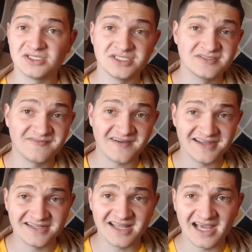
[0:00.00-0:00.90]
can just
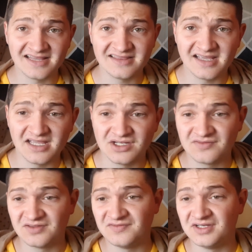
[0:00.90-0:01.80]
find it at the end
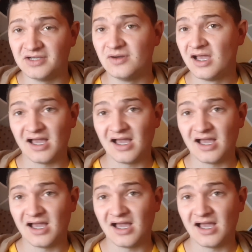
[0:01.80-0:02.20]
of the video.